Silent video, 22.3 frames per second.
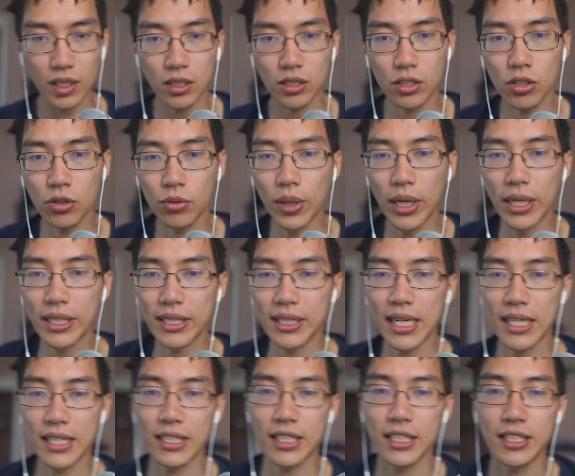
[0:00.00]
the way this
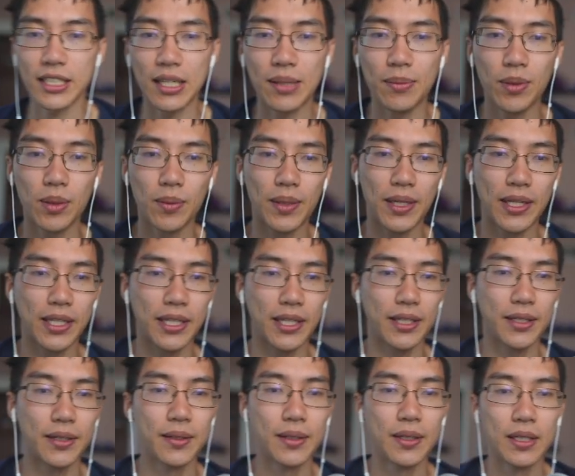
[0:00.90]
actually is
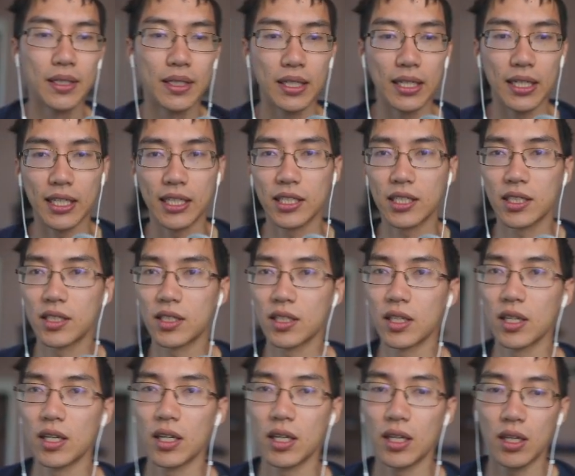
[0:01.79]
implemented is
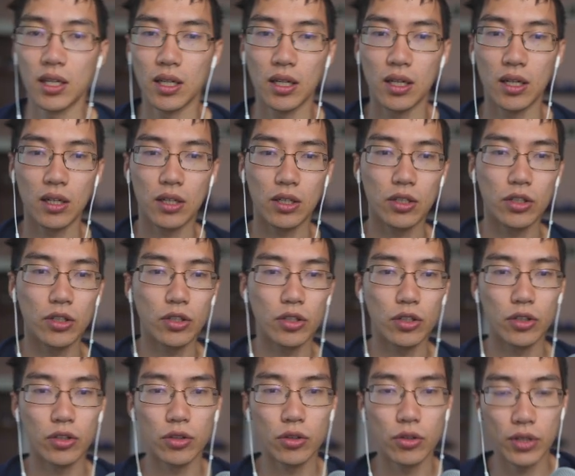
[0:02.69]

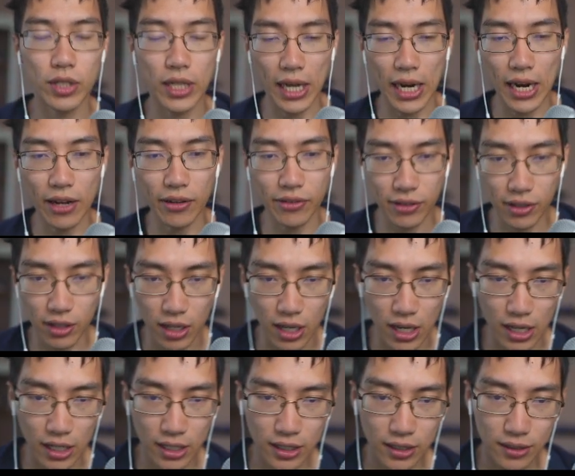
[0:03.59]
you get out the
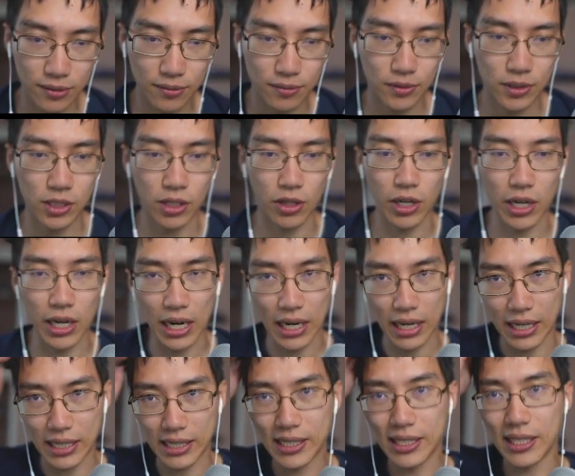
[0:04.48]
lock. Sorry,
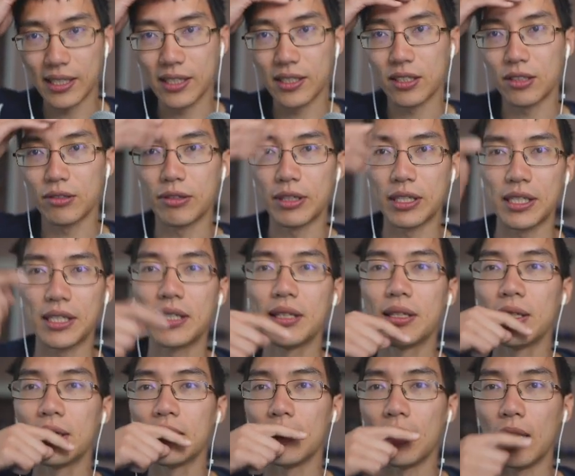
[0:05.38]
I said this already.
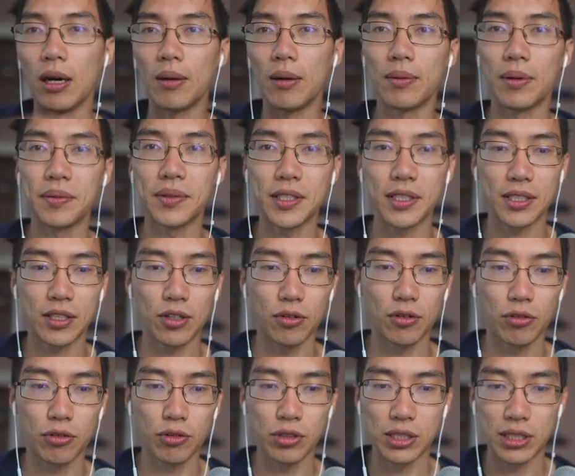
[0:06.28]
Let me just go
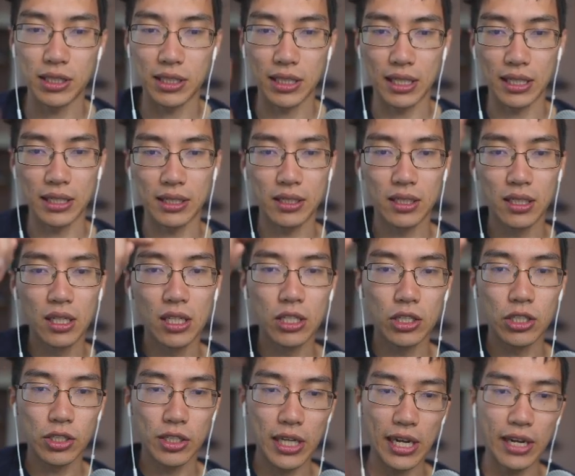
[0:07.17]
through the slides.
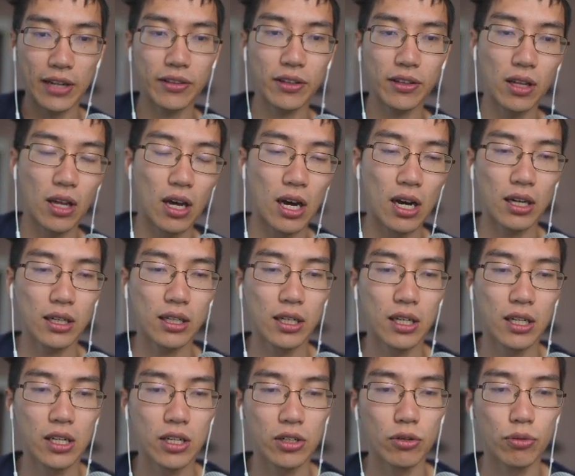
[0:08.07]
You get out the lock,
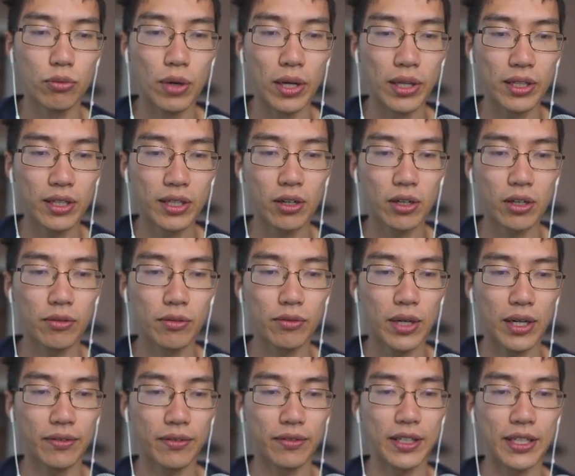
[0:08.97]
you run the code in
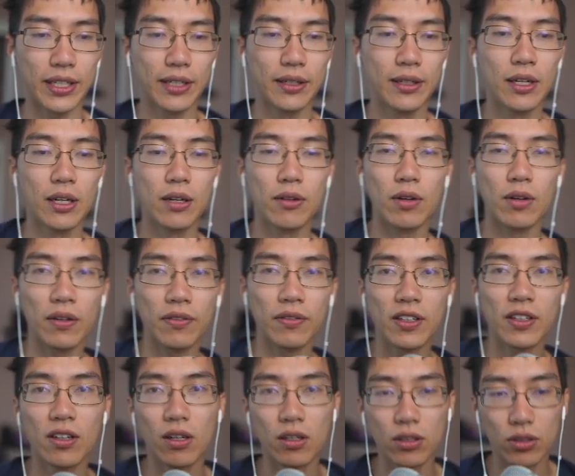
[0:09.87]
recv.
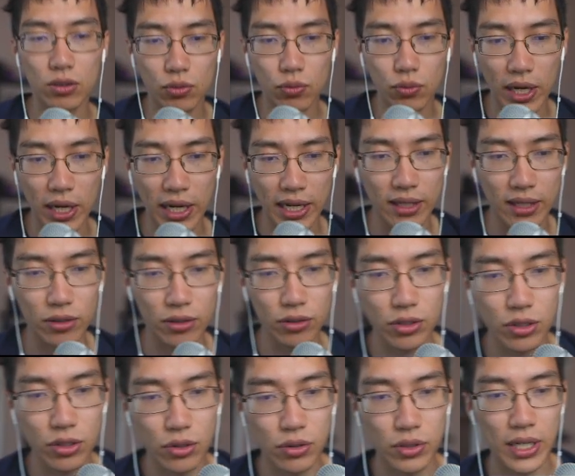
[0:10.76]
Recv calls wait, there's
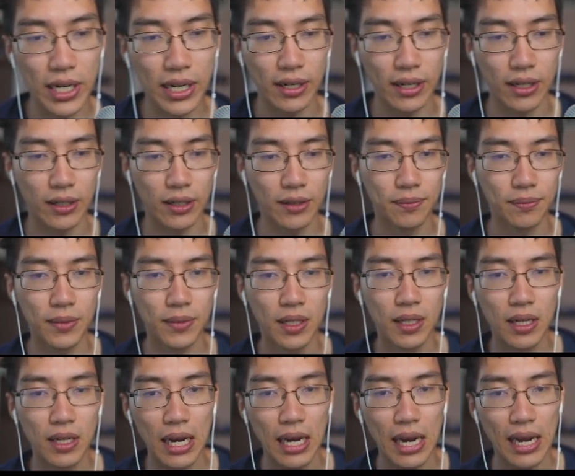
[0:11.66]
no data.
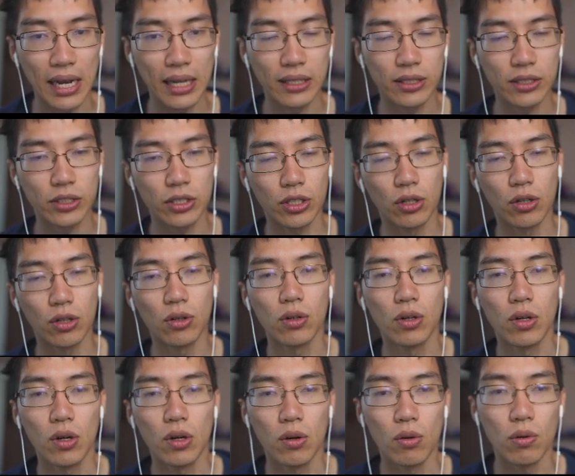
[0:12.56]
And so
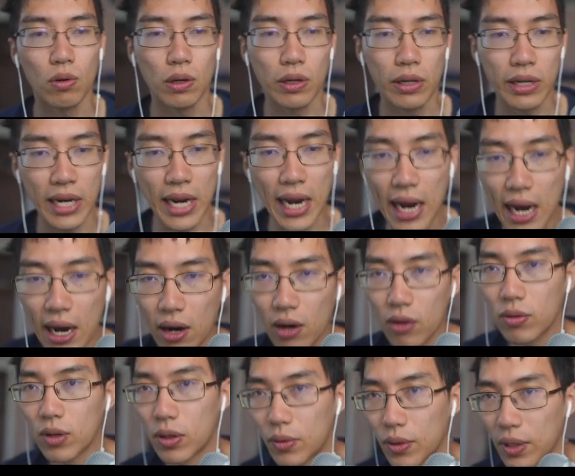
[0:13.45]
now
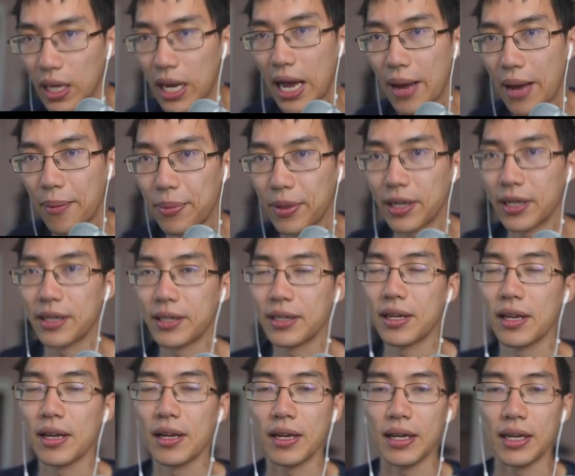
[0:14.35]
what will happen
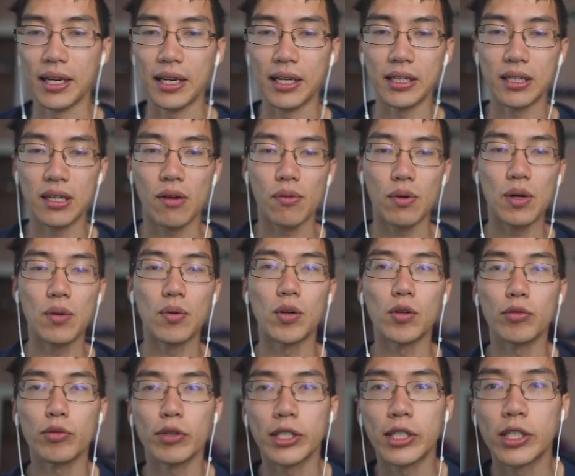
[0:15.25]
is we will
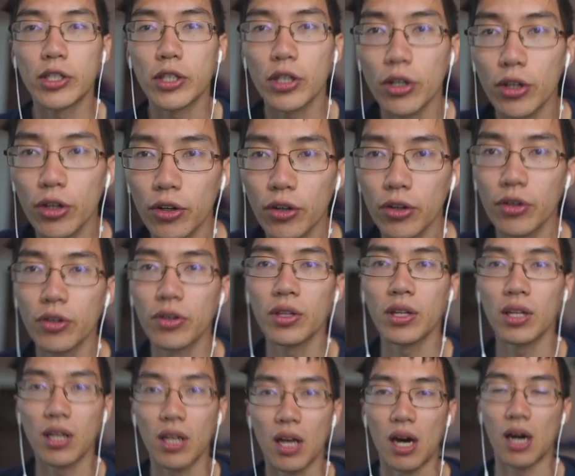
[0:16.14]
return the
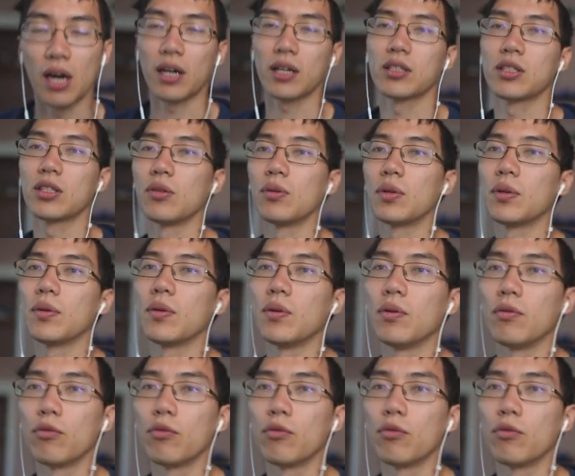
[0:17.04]
lock. So we will